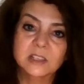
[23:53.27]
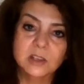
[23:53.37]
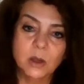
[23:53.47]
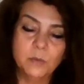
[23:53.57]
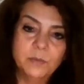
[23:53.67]

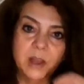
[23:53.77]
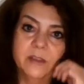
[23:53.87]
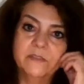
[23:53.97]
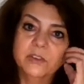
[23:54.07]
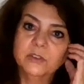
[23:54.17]
So
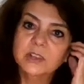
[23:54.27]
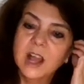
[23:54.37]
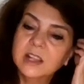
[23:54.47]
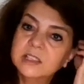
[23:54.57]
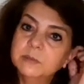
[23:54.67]
if there's
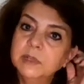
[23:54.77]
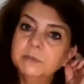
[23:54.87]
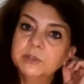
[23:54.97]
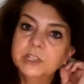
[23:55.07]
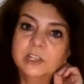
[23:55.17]
not someone in
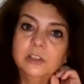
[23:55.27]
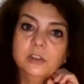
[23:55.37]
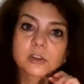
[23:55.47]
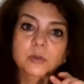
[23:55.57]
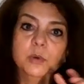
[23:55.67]
particular
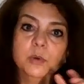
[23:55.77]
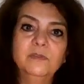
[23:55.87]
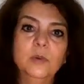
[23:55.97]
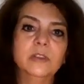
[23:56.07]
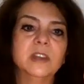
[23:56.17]
you're working
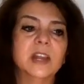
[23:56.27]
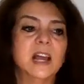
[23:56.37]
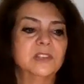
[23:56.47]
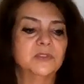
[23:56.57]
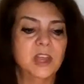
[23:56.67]
for, then
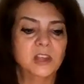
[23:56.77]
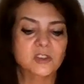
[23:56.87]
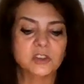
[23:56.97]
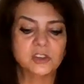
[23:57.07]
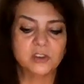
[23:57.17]
ask for the
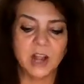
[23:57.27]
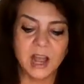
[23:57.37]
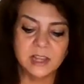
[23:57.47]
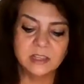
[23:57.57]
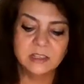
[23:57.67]
angels and your
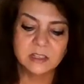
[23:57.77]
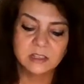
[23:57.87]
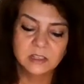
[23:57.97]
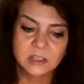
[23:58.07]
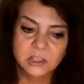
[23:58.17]
guides,
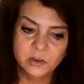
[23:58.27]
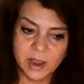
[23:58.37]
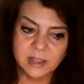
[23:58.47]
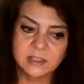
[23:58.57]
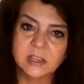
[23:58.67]
your
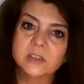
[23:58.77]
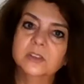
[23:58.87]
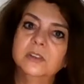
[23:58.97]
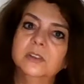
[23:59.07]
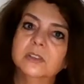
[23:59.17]

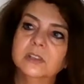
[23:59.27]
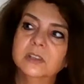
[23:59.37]
ancestors.